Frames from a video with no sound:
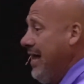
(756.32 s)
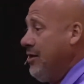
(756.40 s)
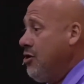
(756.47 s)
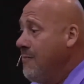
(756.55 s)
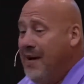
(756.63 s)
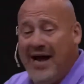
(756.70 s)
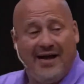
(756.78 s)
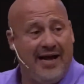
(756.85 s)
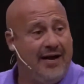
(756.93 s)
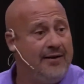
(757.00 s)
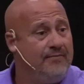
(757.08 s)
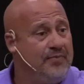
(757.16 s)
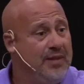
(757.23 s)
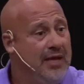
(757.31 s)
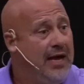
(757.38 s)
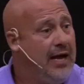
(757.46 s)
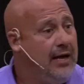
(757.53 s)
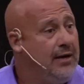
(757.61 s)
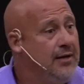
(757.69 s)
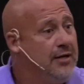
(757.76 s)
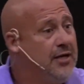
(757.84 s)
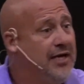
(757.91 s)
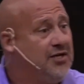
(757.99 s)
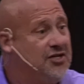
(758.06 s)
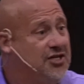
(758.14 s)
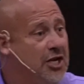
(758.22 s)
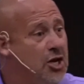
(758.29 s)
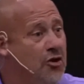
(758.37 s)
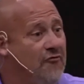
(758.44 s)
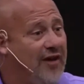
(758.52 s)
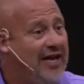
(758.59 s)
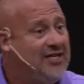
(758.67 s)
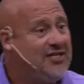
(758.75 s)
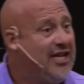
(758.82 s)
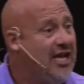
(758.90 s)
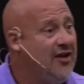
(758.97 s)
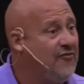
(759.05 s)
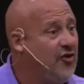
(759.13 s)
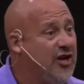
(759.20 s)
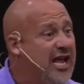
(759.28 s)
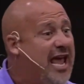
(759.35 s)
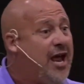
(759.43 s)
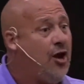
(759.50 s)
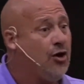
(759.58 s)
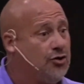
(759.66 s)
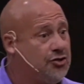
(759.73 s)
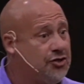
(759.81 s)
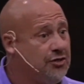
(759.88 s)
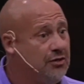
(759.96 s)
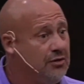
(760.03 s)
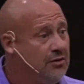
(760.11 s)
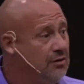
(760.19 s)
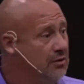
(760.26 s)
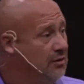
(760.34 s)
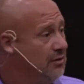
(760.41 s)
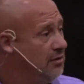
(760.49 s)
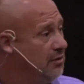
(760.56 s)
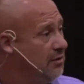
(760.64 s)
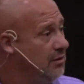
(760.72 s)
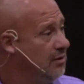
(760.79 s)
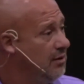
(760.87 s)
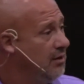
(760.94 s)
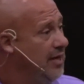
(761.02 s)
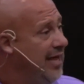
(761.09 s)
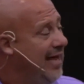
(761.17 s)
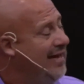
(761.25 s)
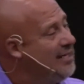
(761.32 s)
and you might not get to see your face again for years. And